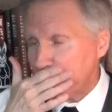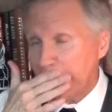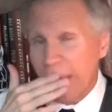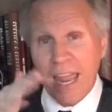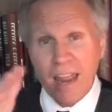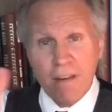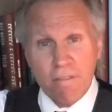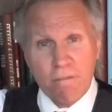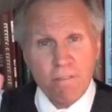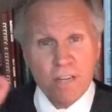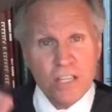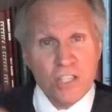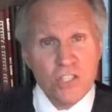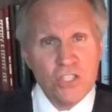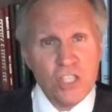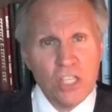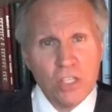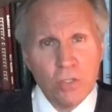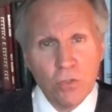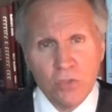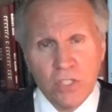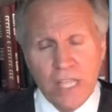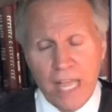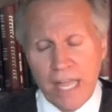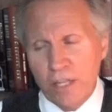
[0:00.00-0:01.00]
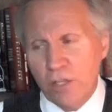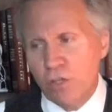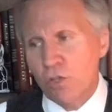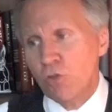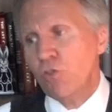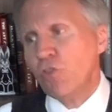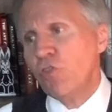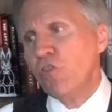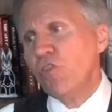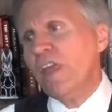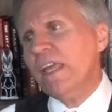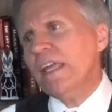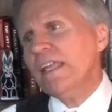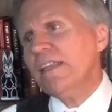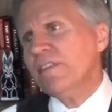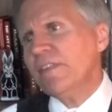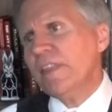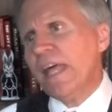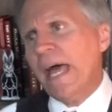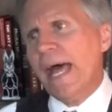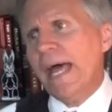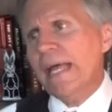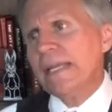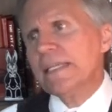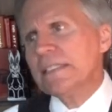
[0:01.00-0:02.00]
Every single day. You'd think
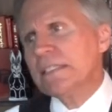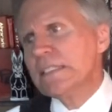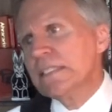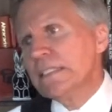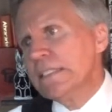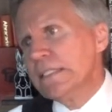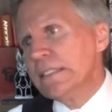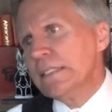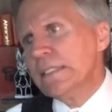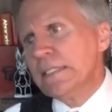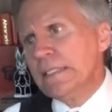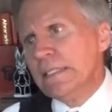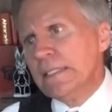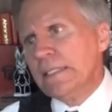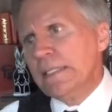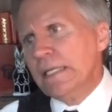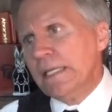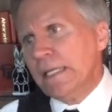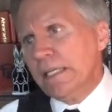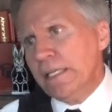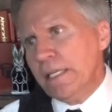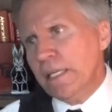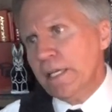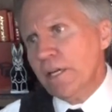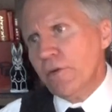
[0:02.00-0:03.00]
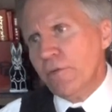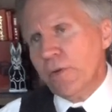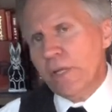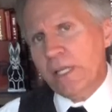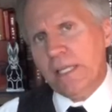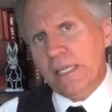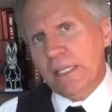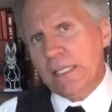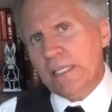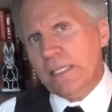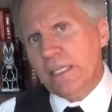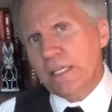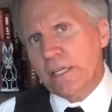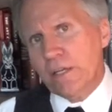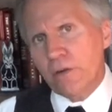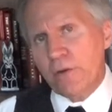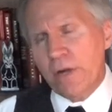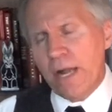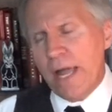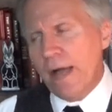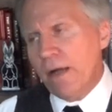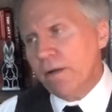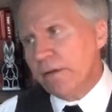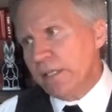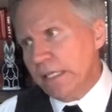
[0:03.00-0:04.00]
that year in and year
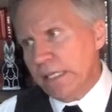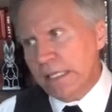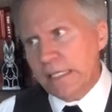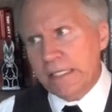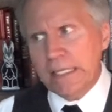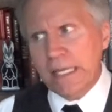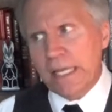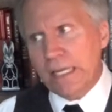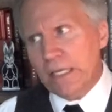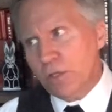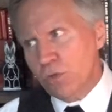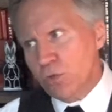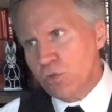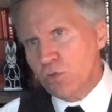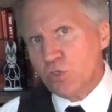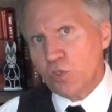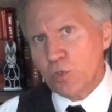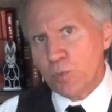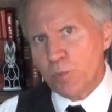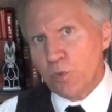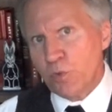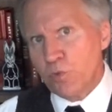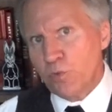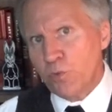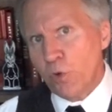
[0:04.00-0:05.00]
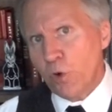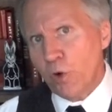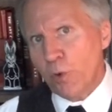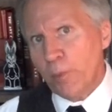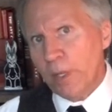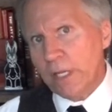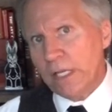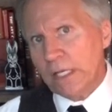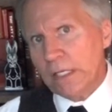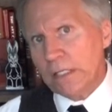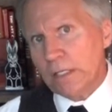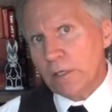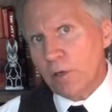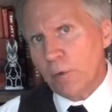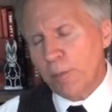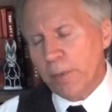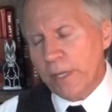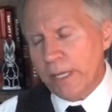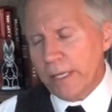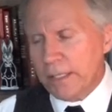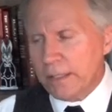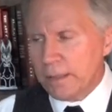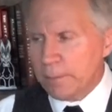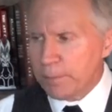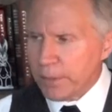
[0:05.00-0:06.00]
out, he'd get used to performing a little
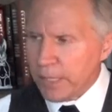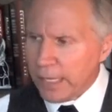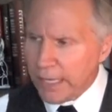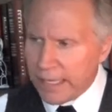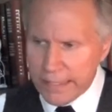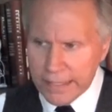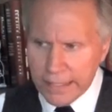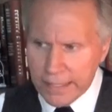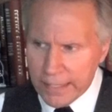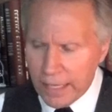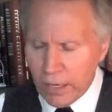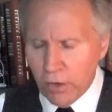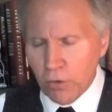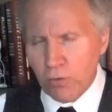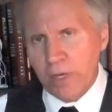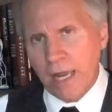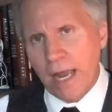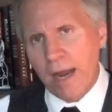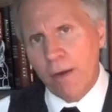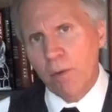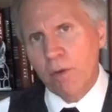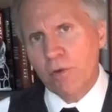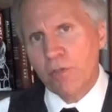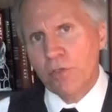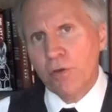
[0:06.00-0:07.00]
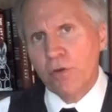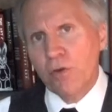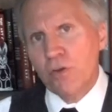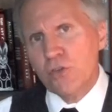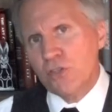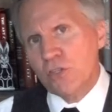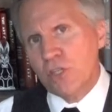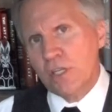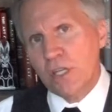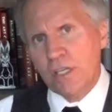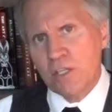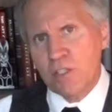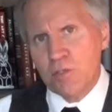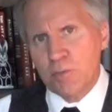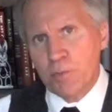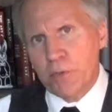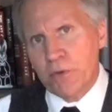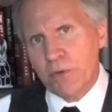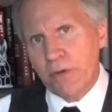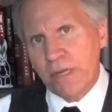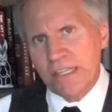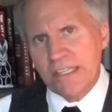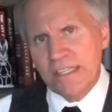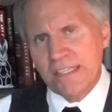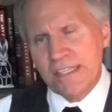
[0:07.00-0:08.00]
bit. But no, Howard Thurston
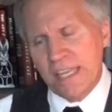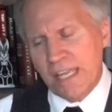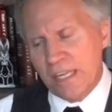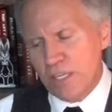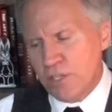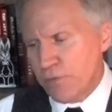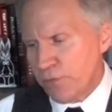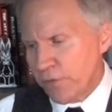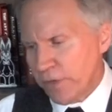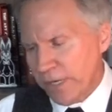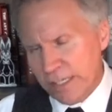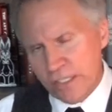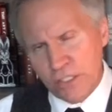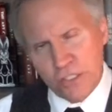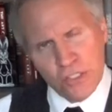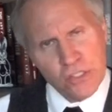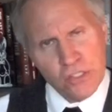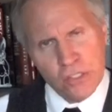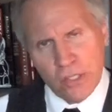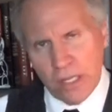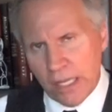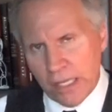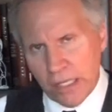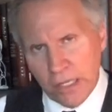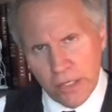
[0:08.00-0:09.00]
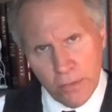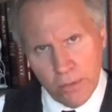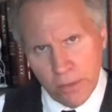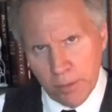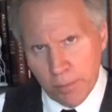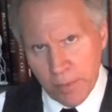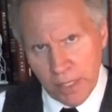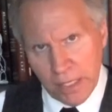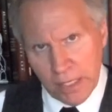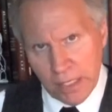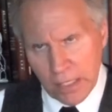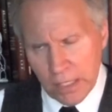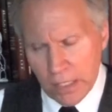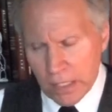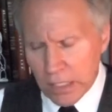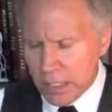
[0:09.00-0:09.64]
experienced stage fright just like you and me.